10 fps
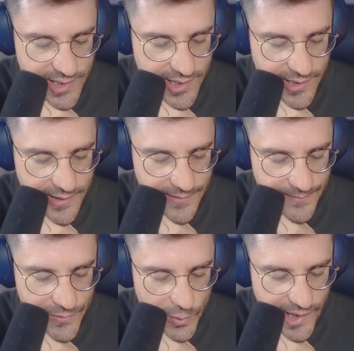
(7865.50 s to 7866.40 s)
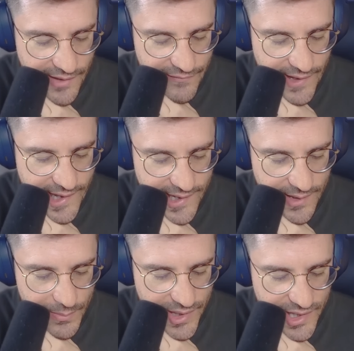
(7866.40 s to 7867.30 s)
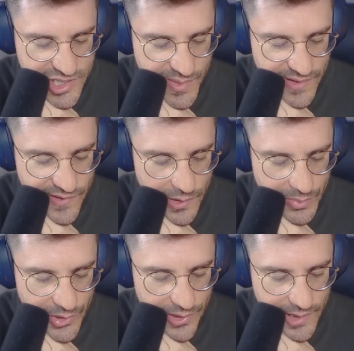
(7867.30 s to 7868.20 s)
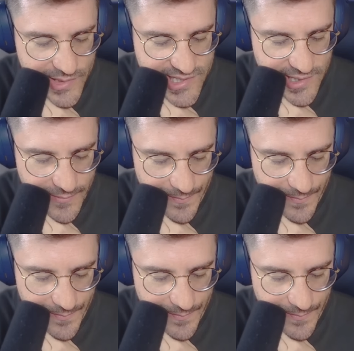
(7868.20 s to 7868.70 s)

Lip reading: Do we have any PHP developer? Let me see.